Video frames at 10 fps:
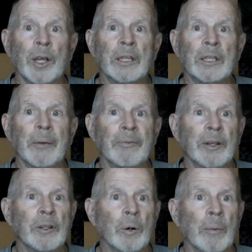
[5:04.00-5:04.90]
in-depth
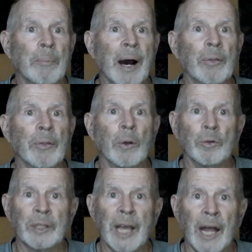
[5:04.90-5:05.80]
video about
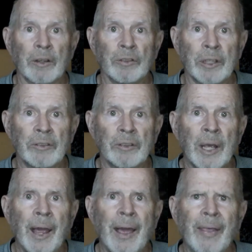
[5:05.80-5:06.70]
those galaxies,
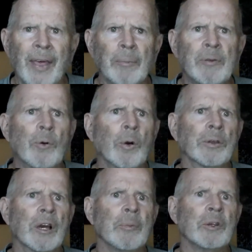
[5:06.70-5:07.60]
and that'll be
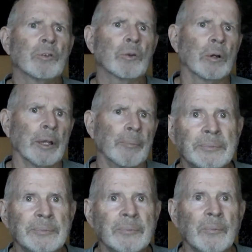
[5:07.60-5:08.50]
forthcoming shortly.
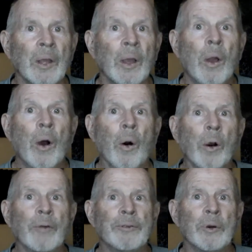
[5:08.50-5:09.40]

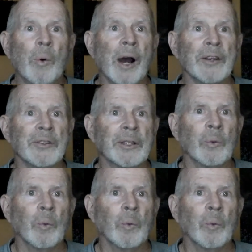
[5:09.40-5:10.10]
Or if you want, you can